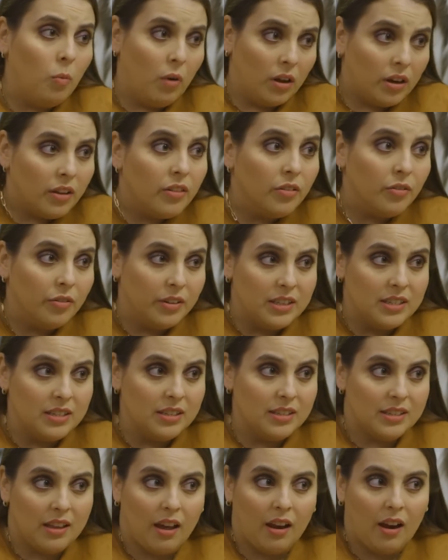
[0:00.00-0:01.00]
one of the
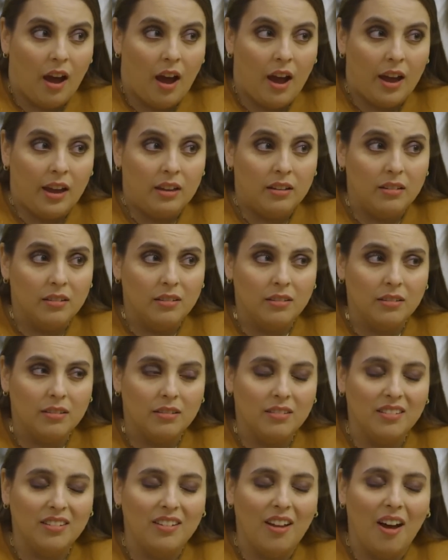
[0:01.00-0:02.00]
reasons that I
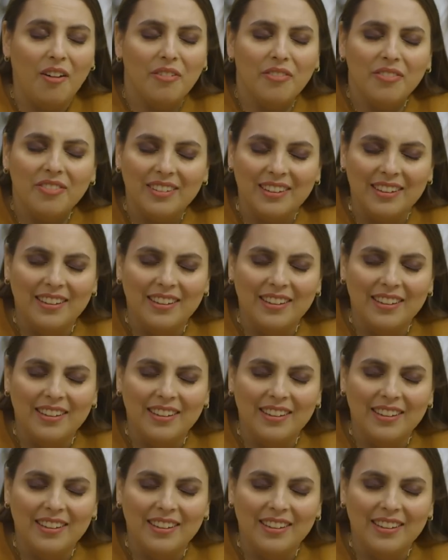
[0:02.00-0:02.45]
love